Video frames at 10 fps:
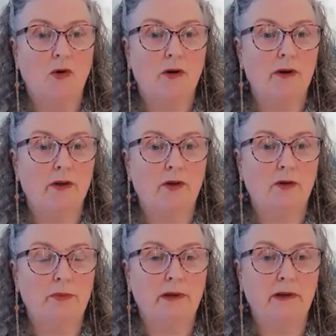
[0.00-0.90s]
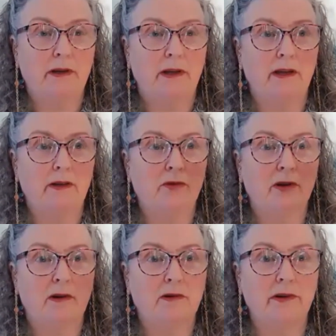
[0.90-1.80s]
or it could be a
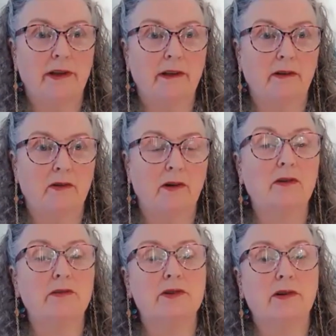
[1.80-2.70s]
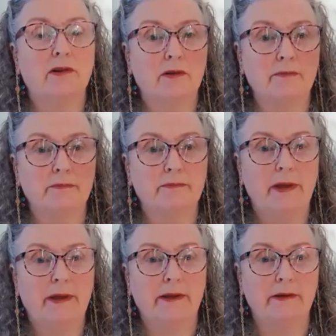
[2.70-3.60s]
recurring or a long-term
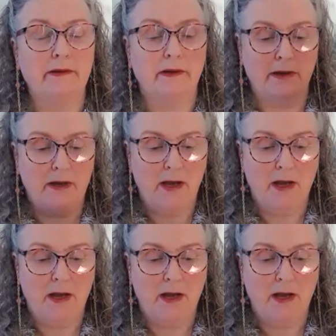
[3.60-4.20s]
pain.